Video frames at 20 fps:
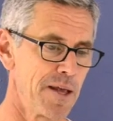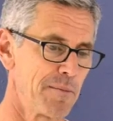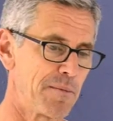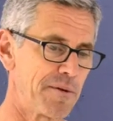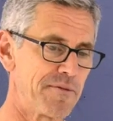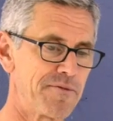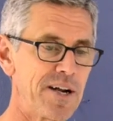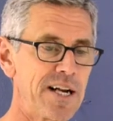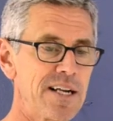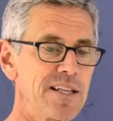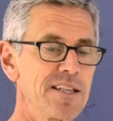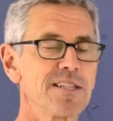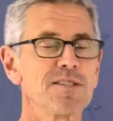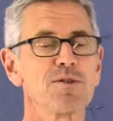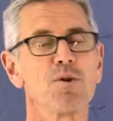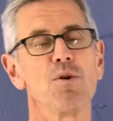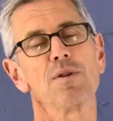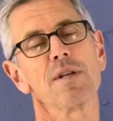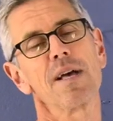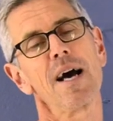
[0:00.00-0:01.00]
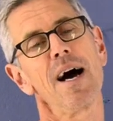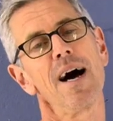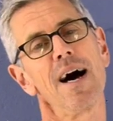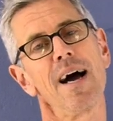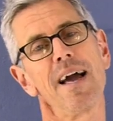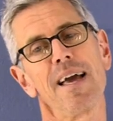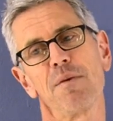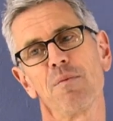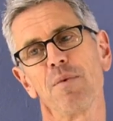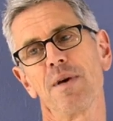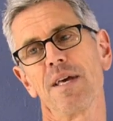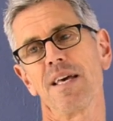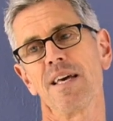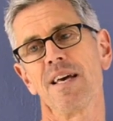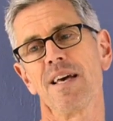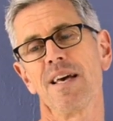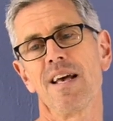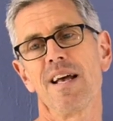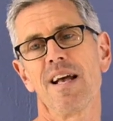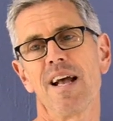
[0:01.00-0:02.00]
befriended this old guy, and we
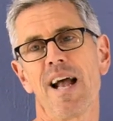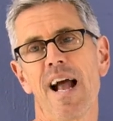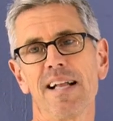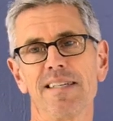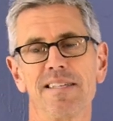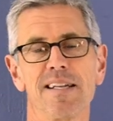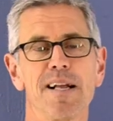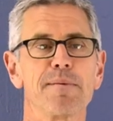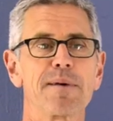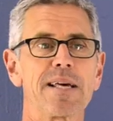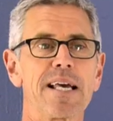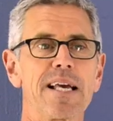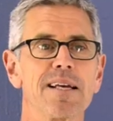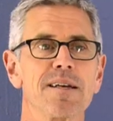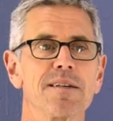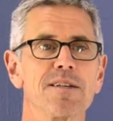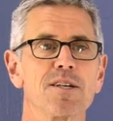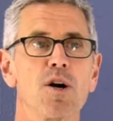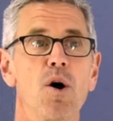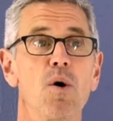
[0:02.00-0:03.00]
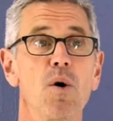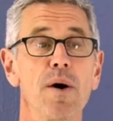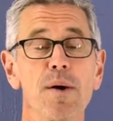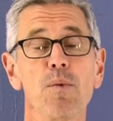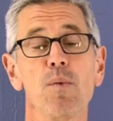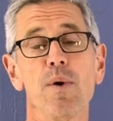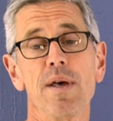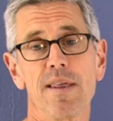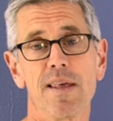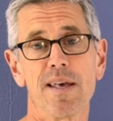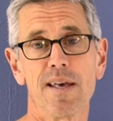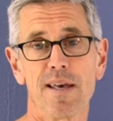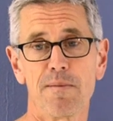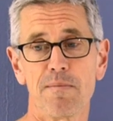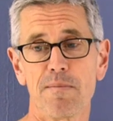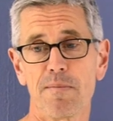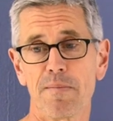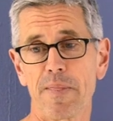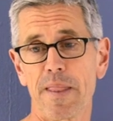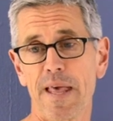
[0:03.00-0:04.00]
ended up going with
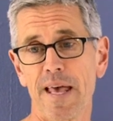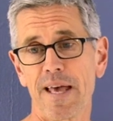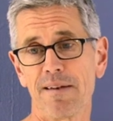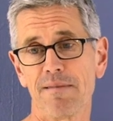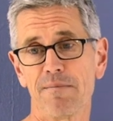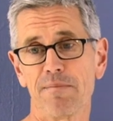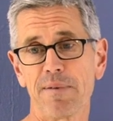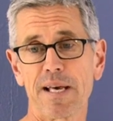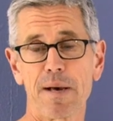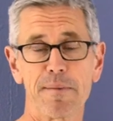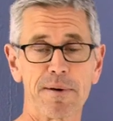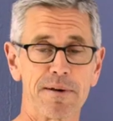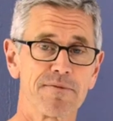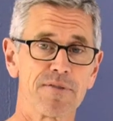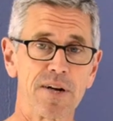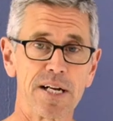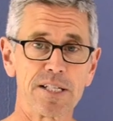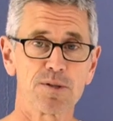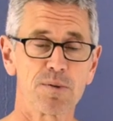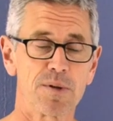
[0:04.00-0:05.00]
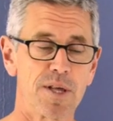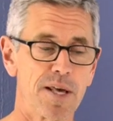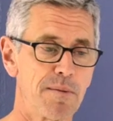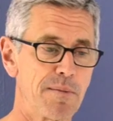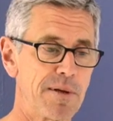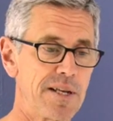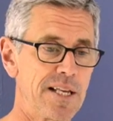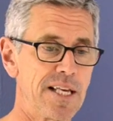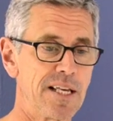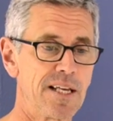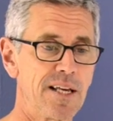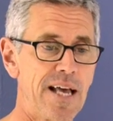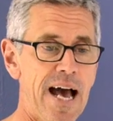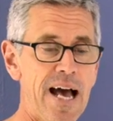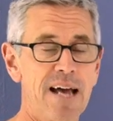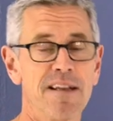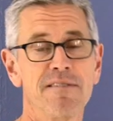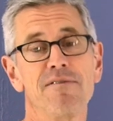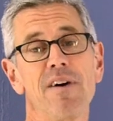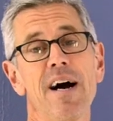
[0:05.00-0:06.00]
him and becoming friends with him, and he
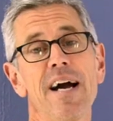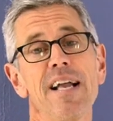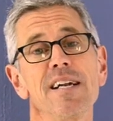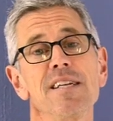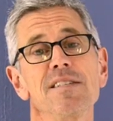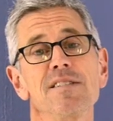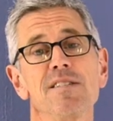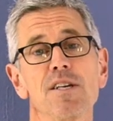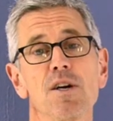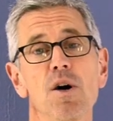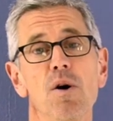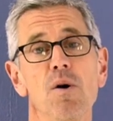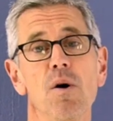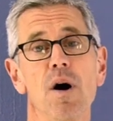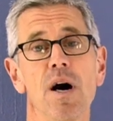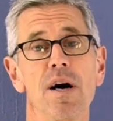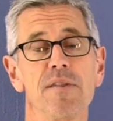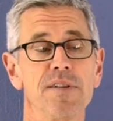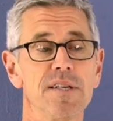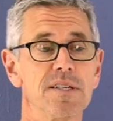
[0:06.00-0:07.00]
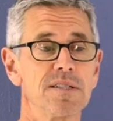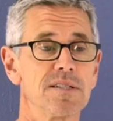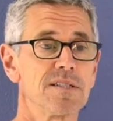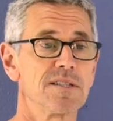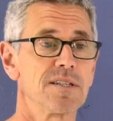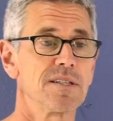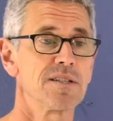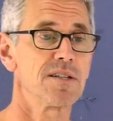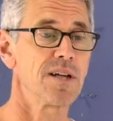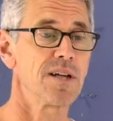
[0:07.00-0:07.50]
invited us to go on this,